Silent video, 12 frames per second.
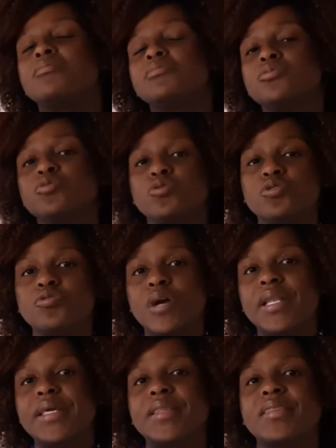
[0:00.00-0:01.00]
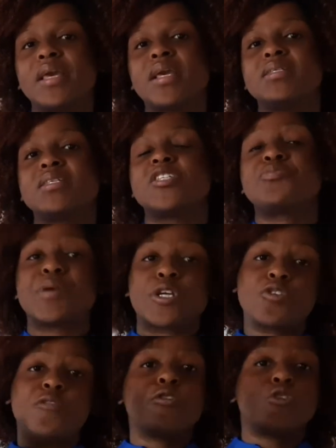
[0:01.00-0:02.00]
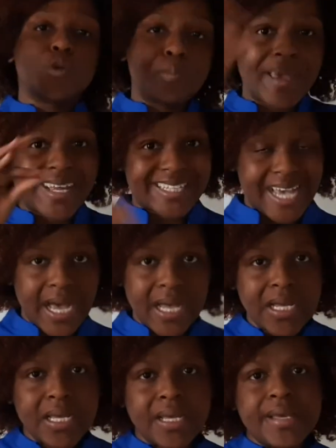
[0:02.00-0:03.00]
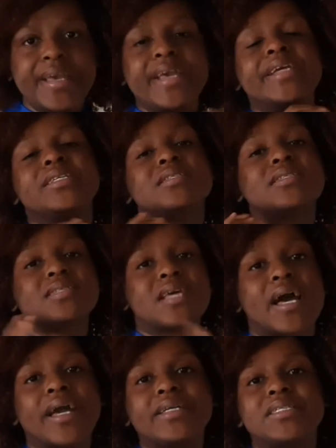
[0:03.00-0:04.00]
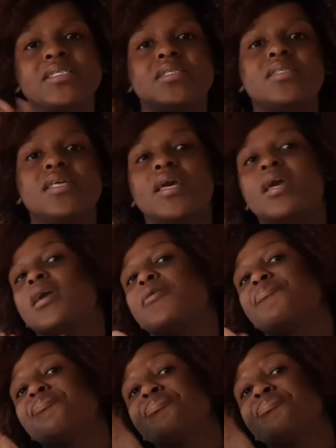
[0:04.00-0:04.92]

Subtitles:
usually there is a spectrophotometer inside the